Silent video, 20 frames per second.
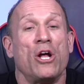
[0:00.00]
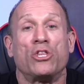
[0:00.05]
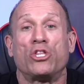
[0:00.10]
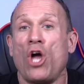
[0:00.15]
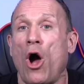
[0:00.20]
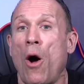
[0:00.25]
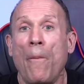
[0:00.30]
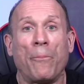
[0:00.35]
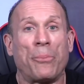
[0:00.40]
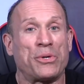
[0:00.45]

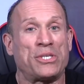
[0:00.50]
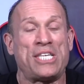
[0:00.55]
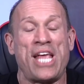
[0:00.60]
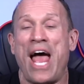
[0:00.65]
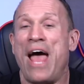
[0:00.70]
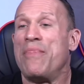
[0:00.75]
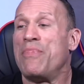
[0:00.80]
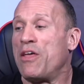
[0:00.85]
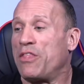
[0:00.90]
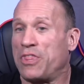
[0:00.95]
Don't
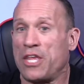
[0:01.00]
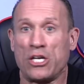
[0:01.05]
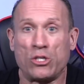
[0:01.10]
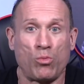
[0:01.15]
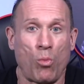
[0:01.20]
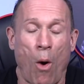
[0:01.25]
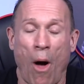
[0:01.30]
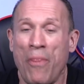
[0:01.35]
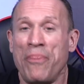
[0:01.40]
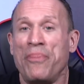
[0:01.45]
pretend that there's
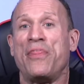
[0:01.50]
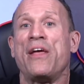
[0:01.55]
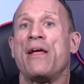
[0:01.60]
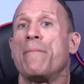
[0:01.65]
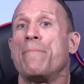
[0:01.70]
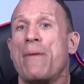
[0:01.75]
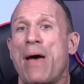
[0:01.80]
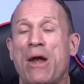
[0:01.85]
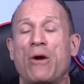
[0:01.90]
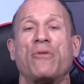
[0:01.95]
one
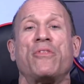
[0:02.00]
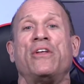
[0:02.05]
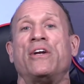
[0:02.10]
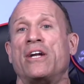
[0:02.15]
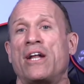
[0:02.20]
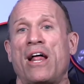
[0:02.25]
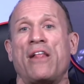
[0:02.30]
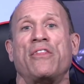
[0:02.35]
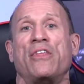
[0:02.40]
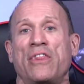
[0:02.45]
thing better than
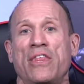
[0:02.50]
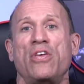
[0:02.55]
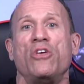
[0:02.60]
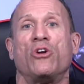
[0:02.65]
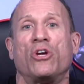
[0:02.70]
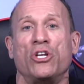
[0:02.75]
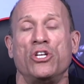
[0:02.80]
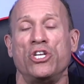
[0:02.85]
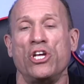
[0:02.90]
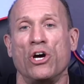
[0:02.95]
another that you
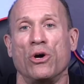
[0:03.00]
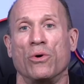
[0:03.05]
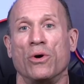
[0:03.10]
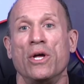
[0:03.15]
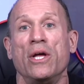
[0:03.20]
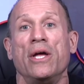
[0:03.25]
can do.